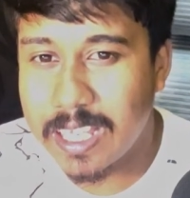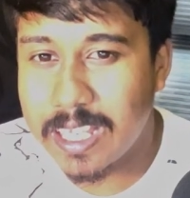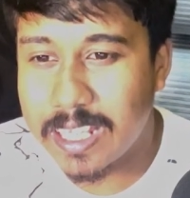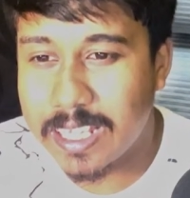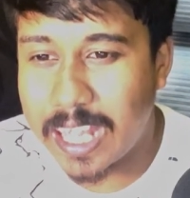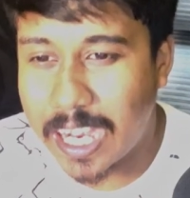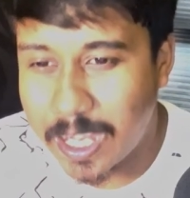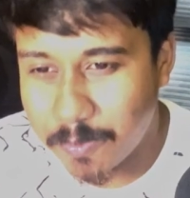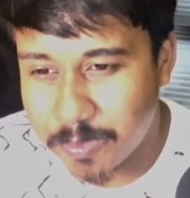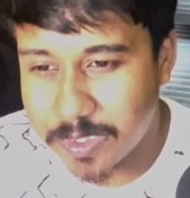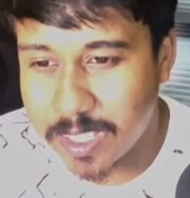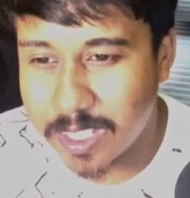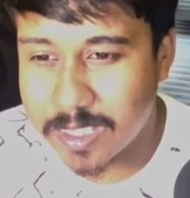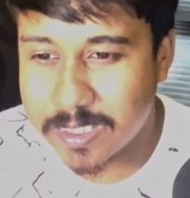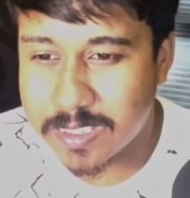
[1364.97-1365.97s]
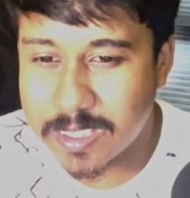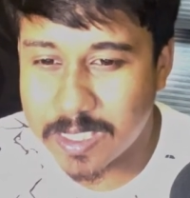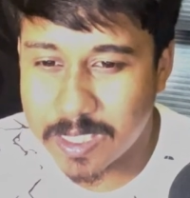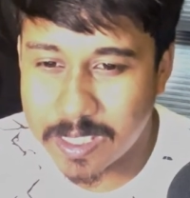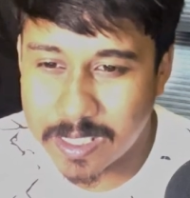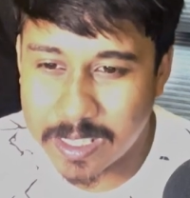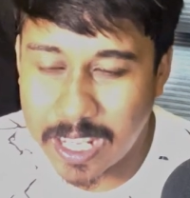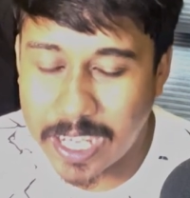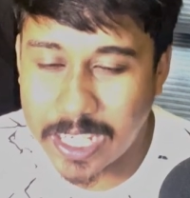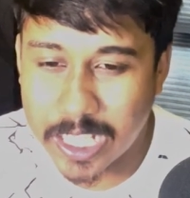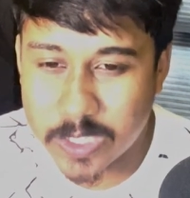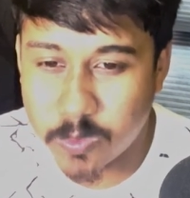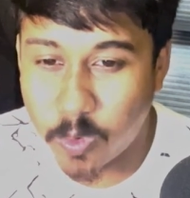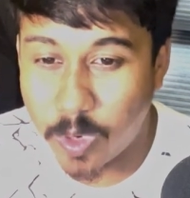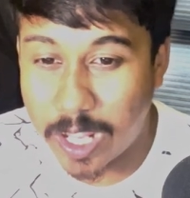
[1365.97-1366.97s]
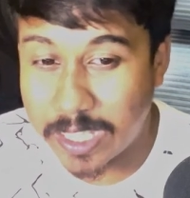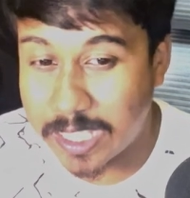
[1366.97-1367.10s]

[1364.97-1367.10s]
knight f6, knight h4,